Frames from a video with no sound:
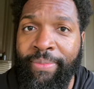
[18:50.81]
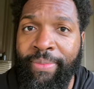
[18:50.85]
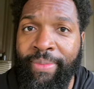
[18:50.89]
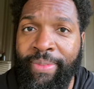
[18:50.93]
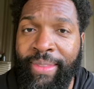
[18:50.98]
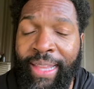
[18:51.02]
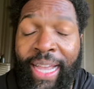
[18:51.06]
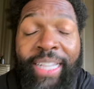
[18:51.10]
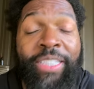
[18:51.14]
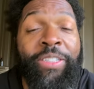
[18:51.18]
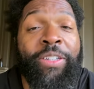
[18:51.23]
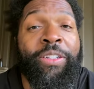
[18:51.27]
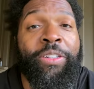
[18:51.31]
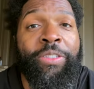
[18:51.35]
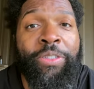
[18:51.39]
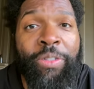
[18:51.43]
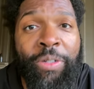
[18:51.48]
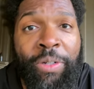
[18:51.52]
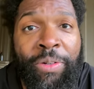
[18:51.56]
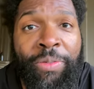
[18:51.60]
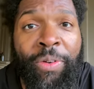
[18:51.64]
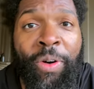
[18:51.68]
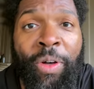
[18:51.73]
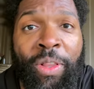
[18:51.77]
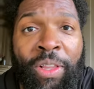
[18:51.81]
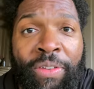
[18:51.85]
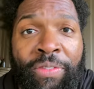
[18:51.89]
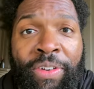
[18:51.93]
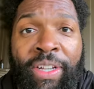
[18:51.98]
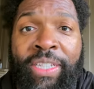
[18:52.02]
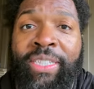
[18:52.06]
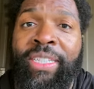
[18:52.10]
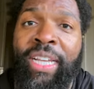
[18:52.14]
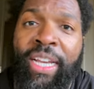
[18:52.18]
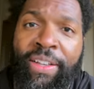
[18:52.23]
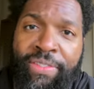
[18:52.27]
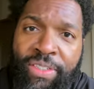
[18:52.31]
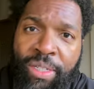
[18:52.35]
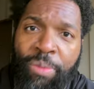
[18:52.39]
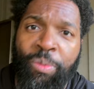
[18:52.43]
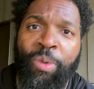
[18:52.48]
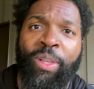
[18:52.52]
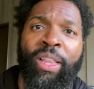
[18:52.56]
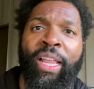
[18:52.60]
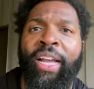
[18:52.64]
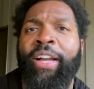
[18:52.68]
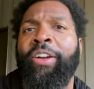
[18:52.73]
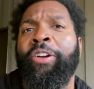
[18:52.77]
And that's going to serve all of us to have
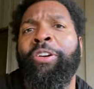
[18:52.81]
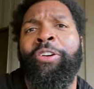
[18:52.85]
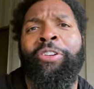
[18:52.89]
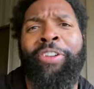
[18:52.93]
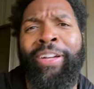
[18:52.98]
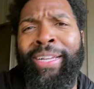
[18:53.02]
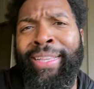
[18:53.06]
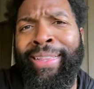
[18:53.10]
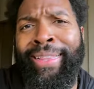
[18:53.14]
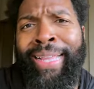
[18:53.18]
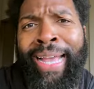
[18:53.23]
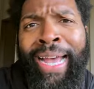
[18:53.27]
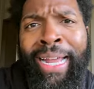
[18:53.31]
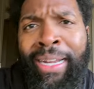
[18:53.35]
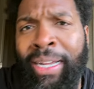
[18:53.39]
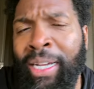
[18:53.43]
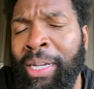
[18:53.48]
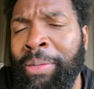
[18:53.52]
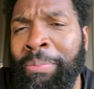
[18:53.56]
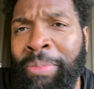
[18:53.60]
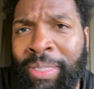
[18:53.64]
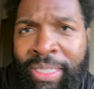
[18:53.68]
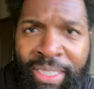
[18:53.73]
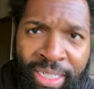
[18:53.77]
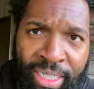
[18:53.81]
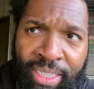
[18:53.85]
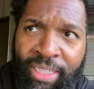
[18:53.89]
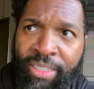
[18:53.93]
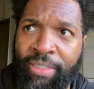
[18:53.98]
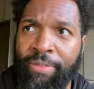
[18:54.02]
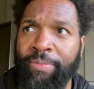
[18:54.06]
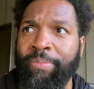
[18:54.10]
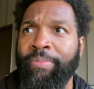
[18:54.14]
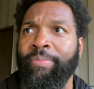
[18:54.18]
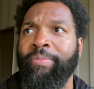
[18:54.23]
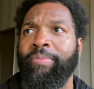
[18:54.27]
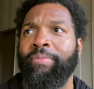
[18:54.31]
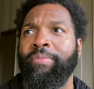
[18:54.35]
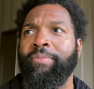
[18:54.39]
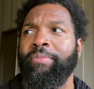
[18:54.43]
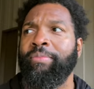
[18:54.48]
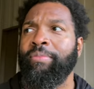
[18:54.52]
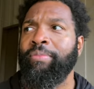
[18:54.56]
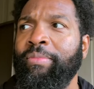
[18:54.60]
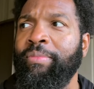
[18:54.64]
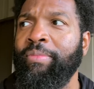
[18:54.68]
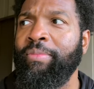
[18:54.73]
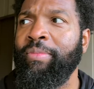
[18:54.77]
someone like her in that position.
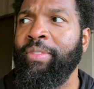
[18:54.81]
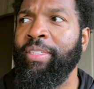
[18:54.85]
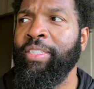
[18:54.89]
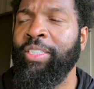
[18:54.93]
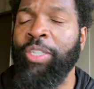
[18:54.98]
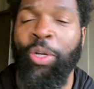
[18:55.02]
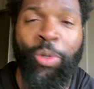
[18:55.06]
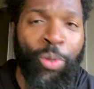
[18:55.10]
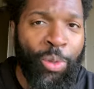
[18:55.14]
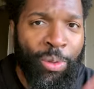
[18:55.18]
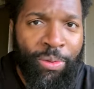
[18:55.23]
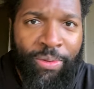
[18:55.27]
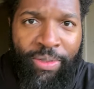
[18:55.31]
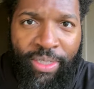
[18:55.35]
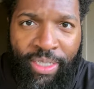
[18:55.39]
So,